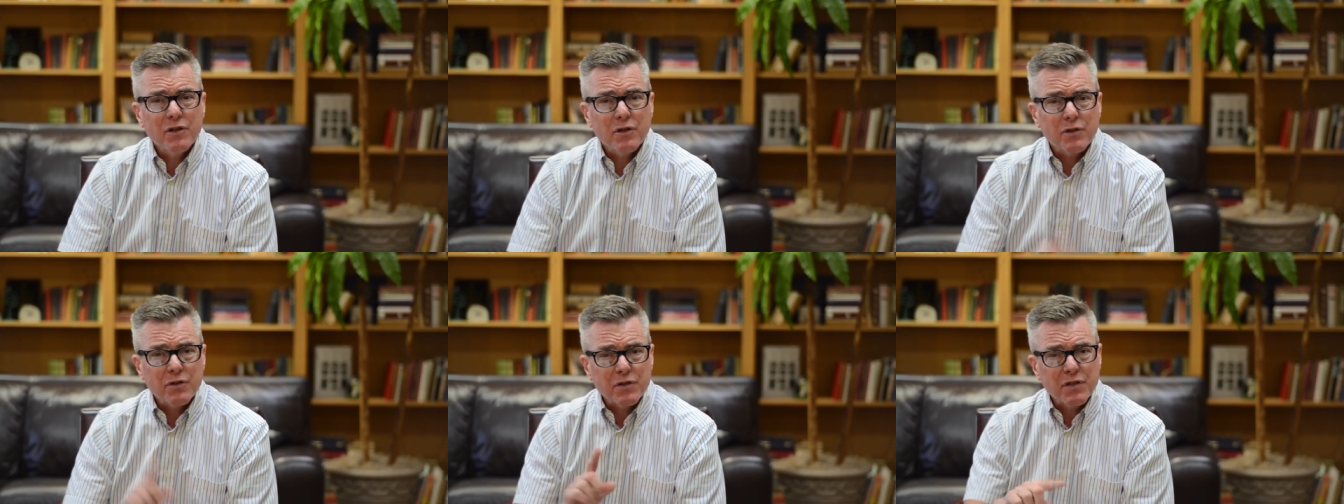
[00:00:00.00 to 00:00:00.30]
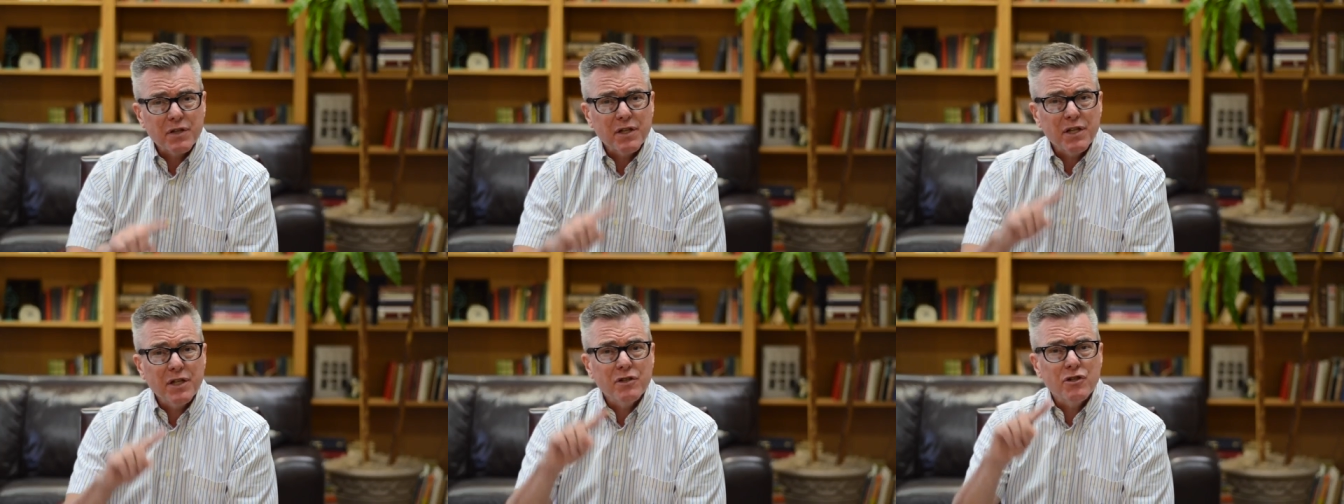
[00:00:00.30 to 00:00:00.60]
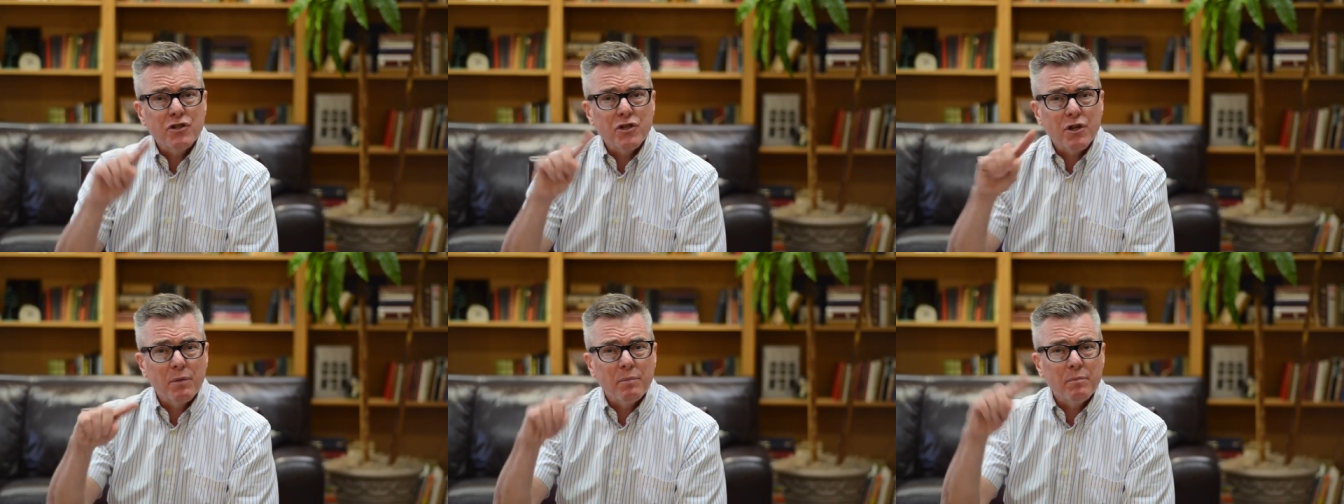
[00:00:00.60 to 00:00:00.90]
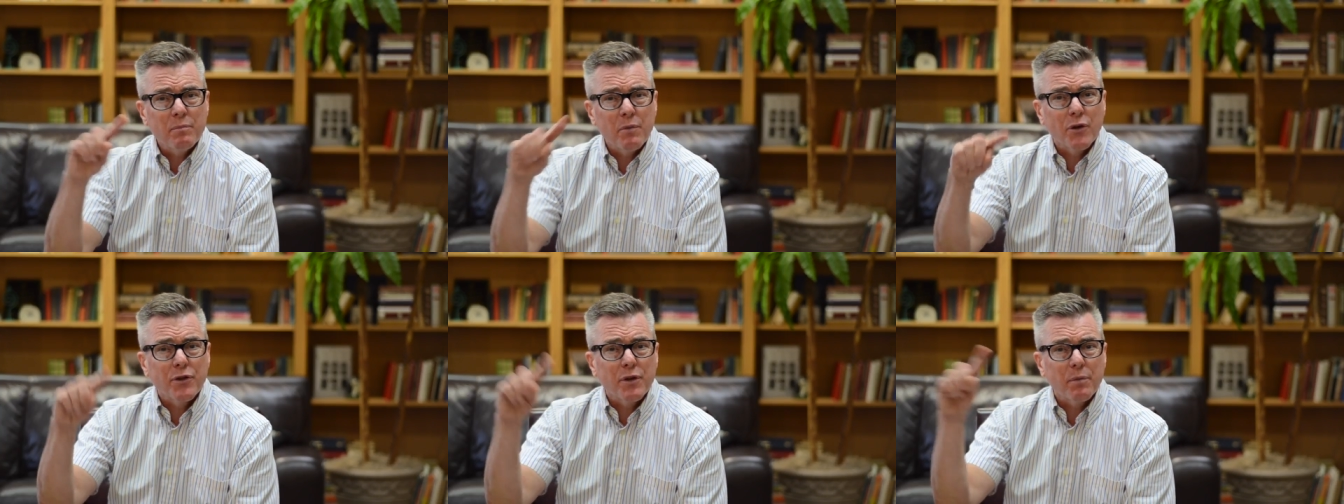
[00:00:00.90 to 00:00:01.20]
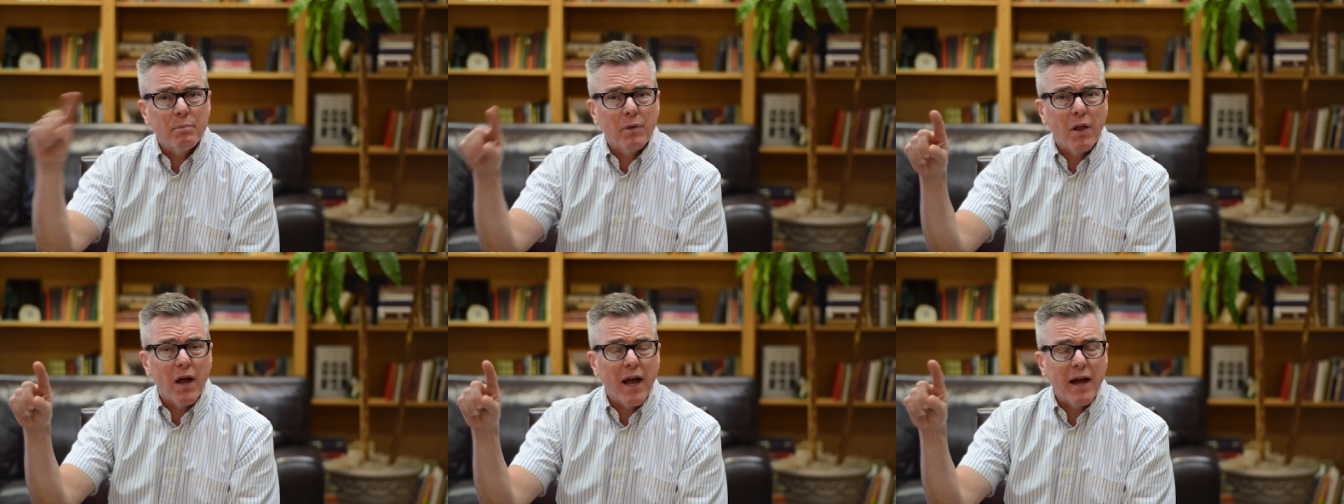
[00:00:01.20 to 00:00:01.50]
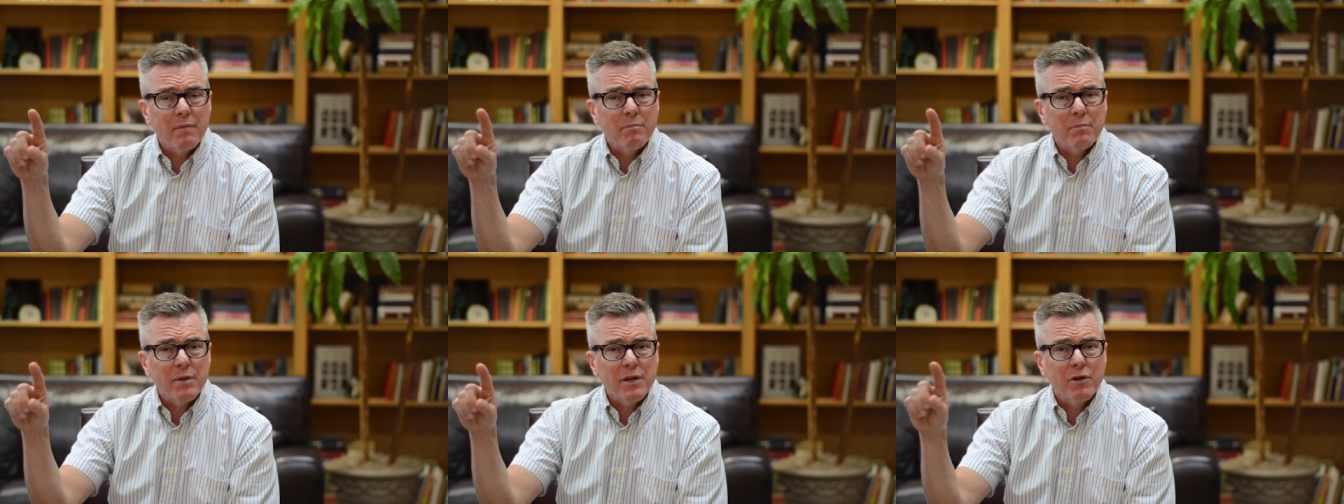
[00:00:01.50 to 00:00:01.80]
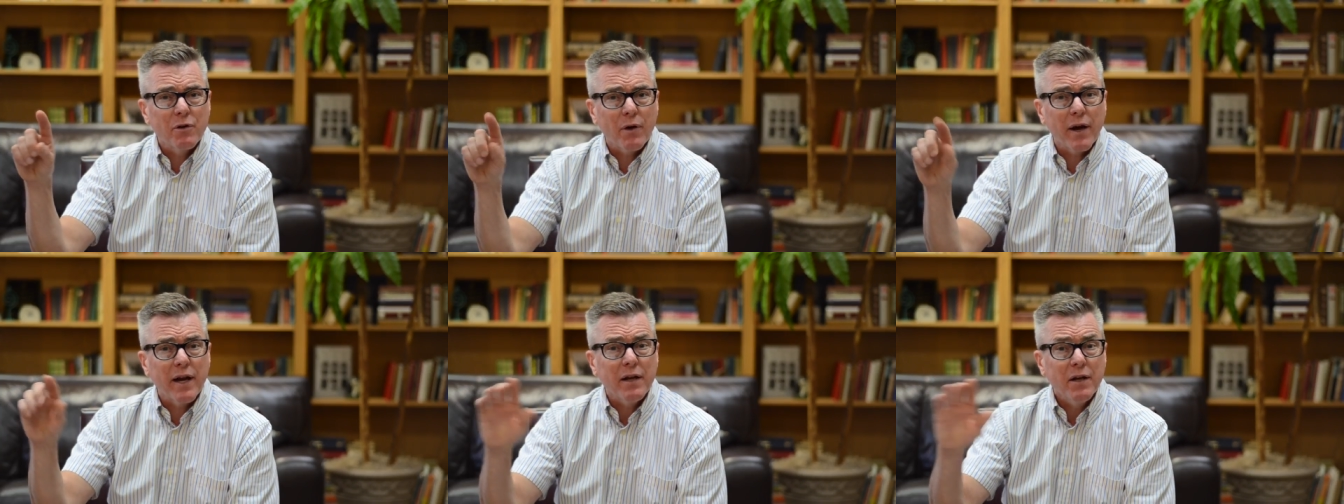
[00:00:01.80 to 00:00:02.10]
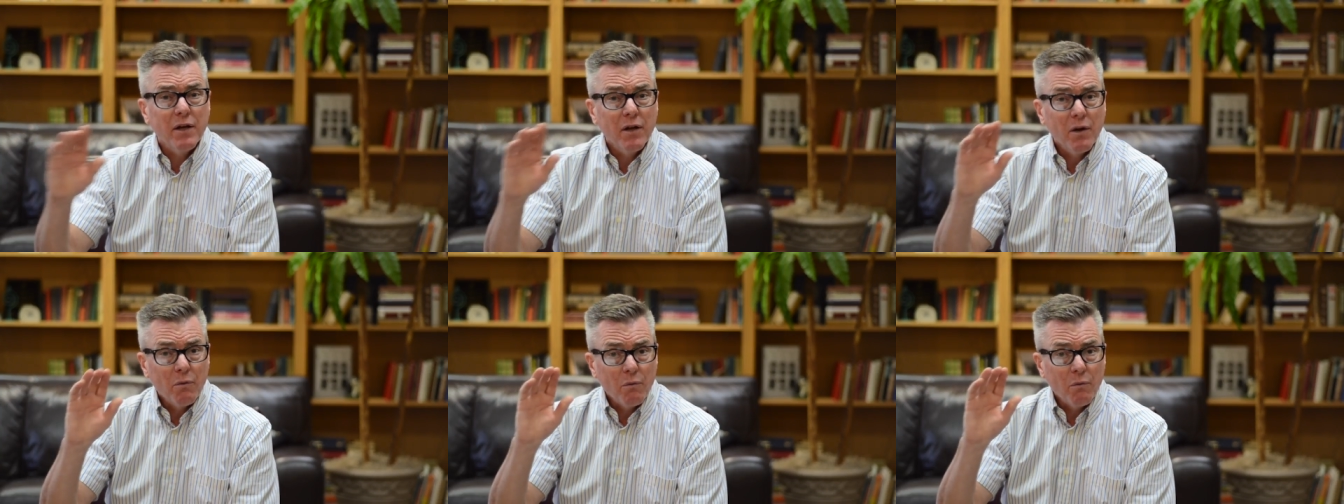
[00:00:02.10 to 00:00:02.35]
Your seed shall multiply and be great.